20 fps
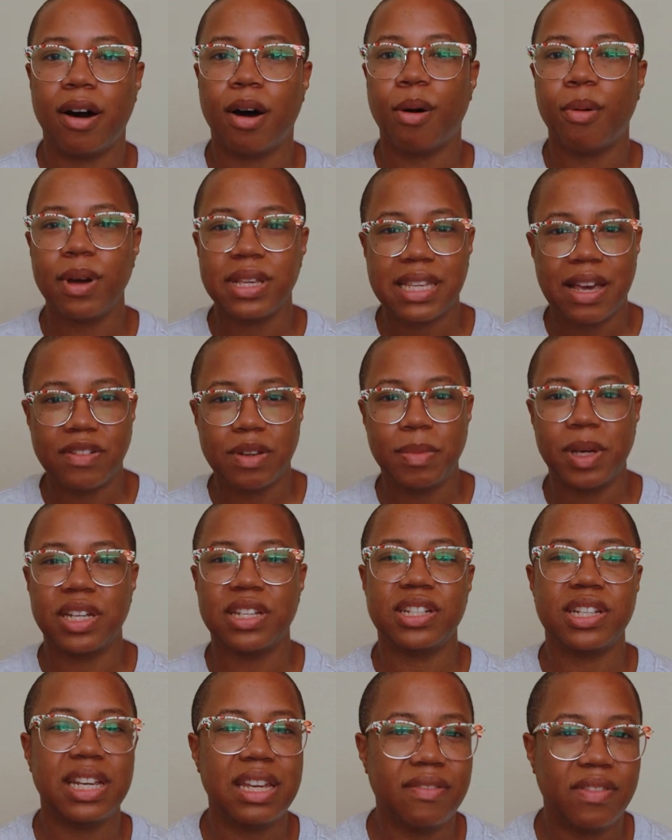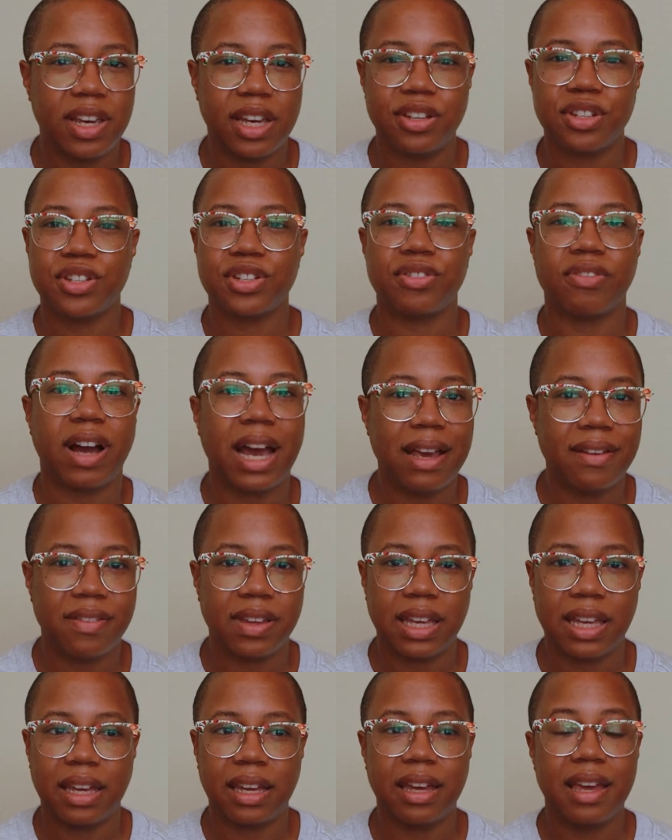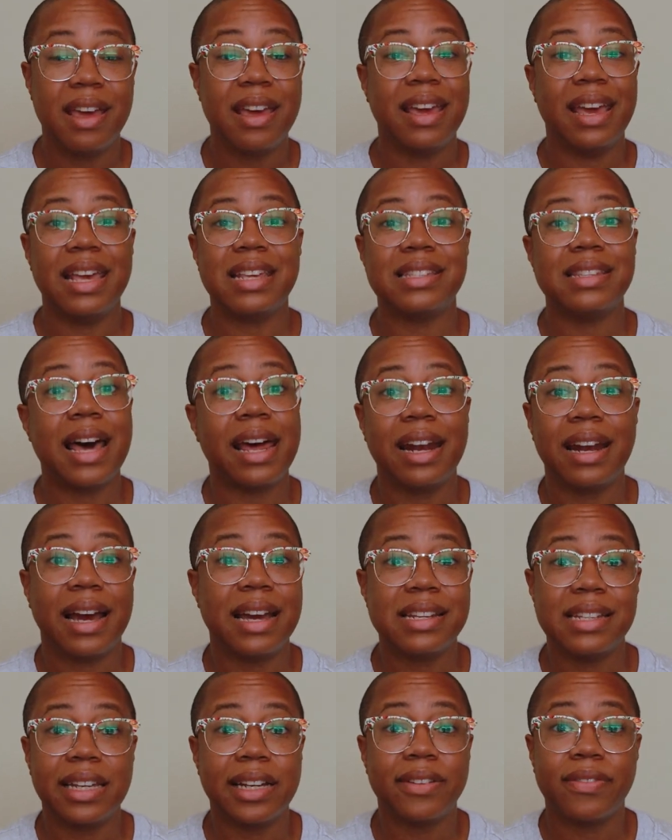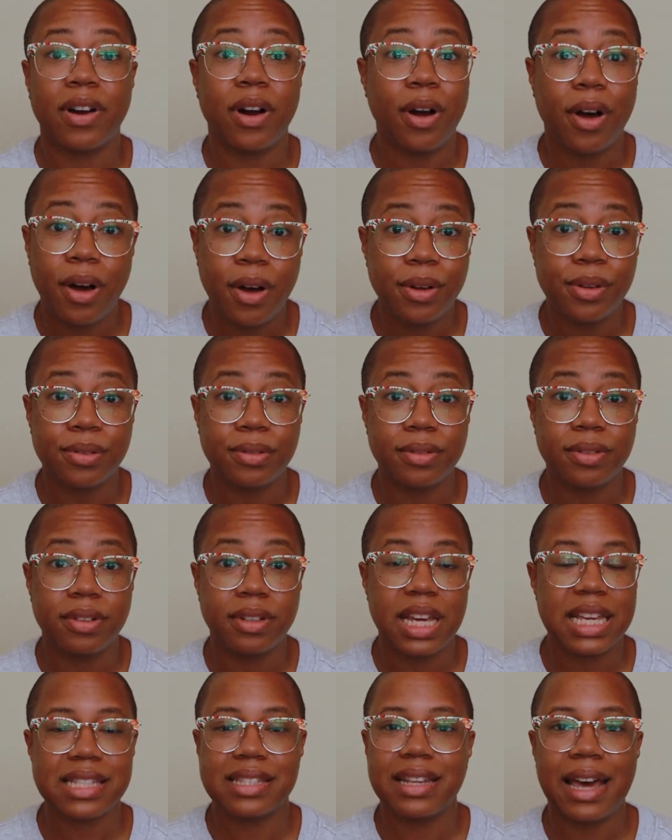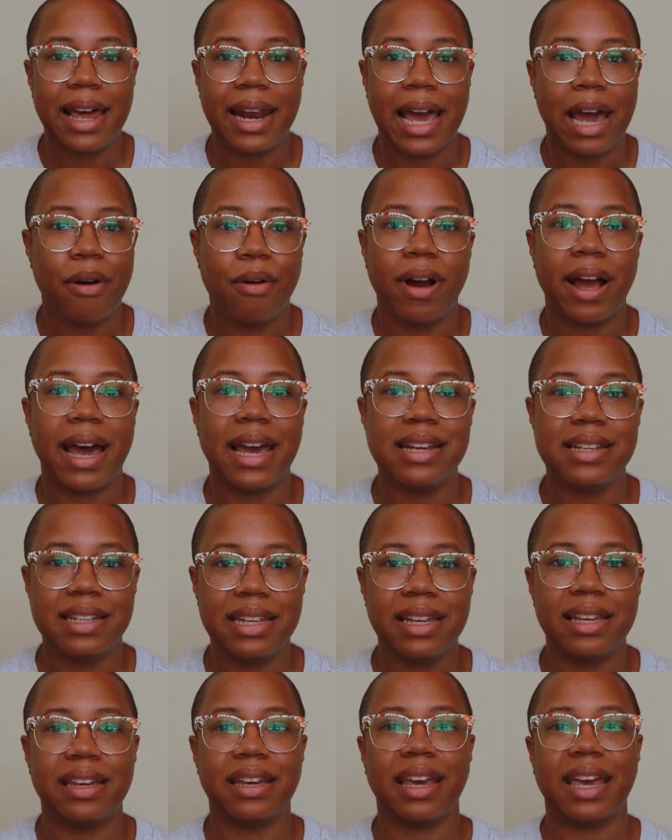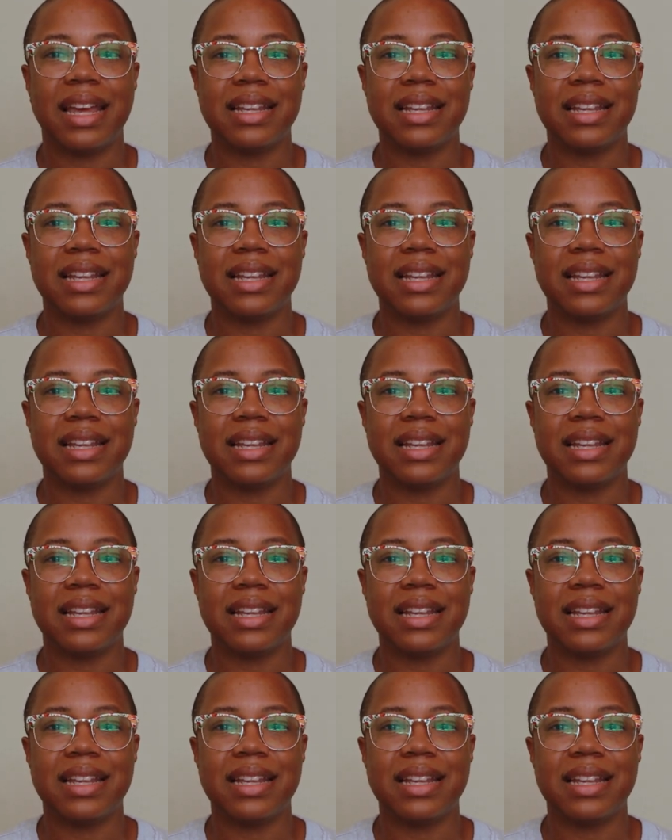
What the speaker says: always have to be achieving and striving is not an idea of our own. It's not our idea.